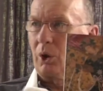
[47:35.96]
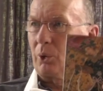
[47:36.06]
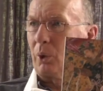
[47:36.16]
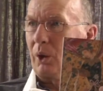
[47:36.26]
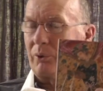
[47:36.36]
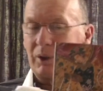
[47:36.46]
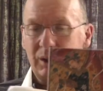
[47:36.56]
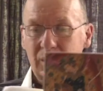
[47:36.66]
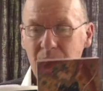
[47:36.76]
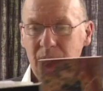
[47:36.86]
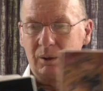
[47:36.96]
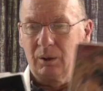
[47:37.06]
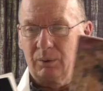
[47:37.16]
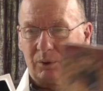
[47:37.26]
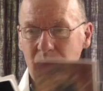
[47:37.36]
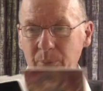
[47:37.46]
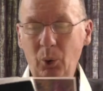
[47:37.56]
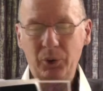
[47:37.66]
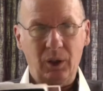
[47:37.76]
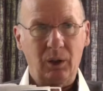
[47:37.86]
worthwhile reading. In fact,
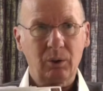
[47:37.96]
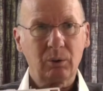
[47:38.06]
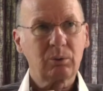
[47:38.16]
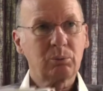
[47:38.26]
both are